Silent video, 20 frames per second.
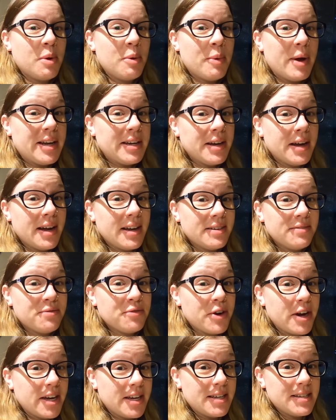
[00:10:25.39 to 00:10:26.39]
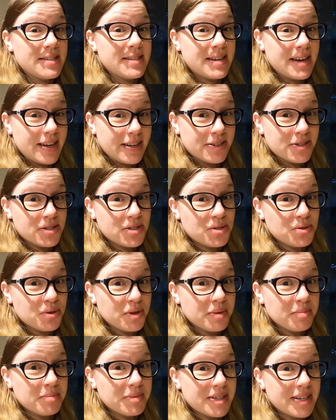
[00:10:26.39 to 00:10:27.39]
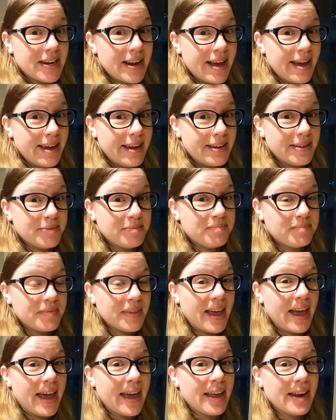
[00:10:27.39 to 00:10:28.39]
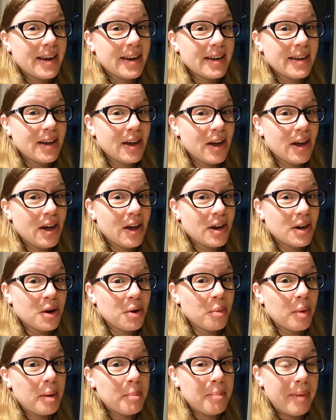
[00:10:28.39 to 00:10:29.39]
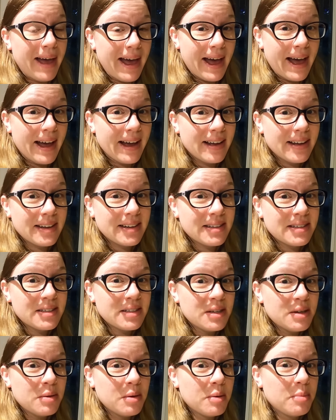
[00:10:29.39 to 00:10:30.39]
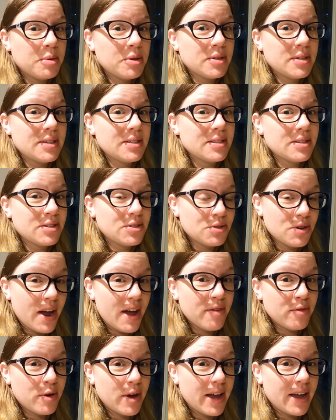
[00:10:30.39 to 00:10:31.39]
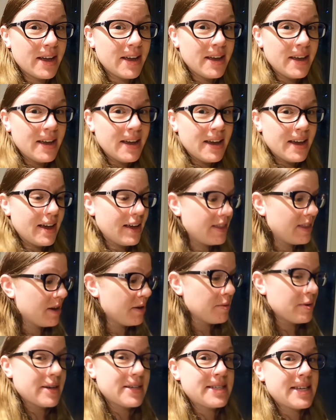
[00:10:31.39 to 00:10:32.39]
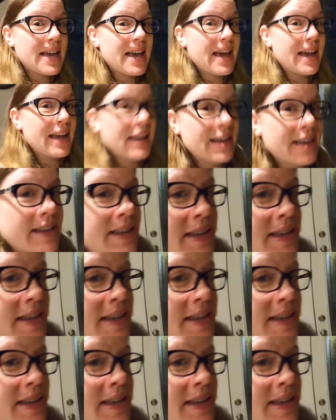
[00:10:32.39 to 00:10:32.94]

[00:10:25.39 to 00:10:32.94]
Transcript: we went and got Frankie's nails trimmed today, and on our way back, we pulled into the driveway, and there was a